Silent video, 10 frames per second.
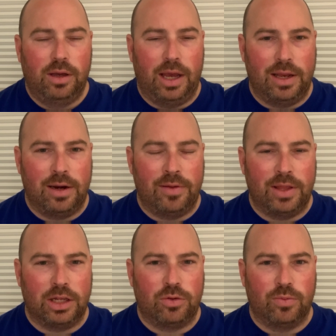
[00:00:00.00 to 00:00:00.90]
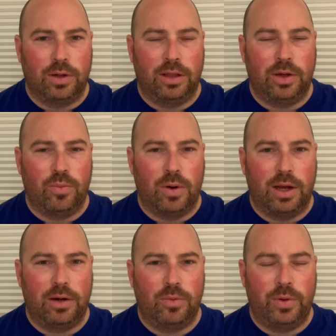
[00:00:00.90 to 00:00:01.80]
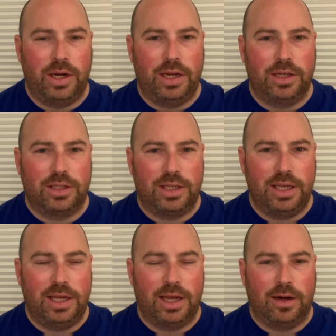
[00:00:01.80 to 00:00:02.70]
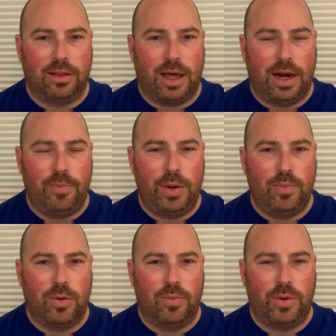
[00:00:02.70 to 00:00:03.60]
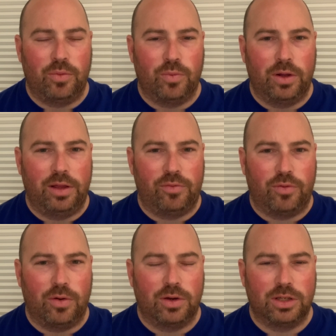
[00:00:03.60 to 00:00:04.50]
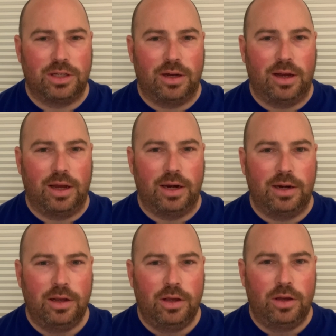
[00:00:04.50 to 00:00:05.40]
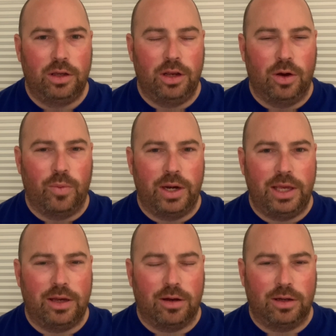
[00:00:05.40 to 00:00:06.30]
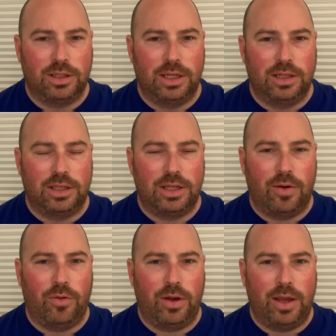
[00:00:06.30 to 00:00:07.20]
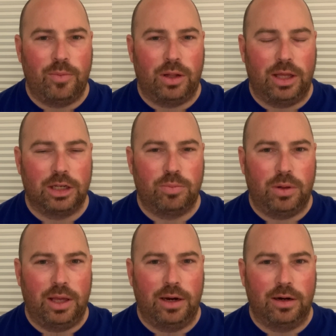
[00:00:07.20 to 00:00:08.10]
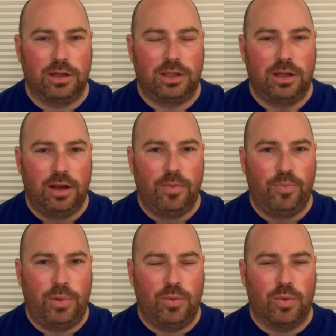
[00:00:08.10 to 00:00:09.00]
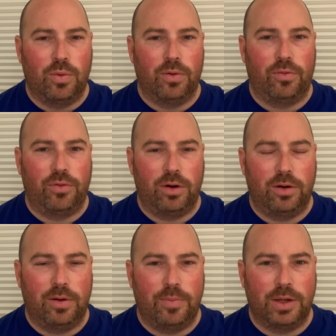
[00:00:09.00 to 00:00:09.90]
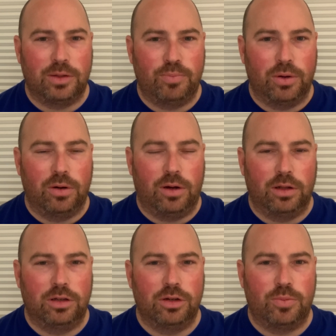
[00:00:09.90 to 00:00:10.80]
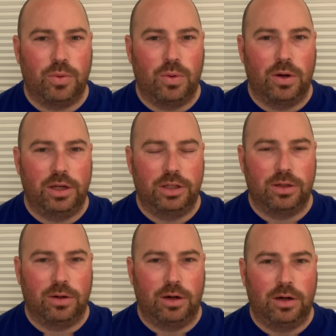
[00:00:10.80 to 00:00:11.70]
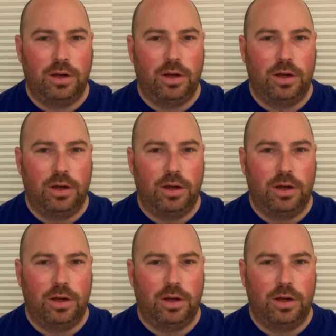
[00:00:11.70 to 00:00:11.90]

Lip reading: And that's really what we need to see. And a lot of people have been really focused on, when he calls in several MLS players, people will refer to him as Berhalter's boys or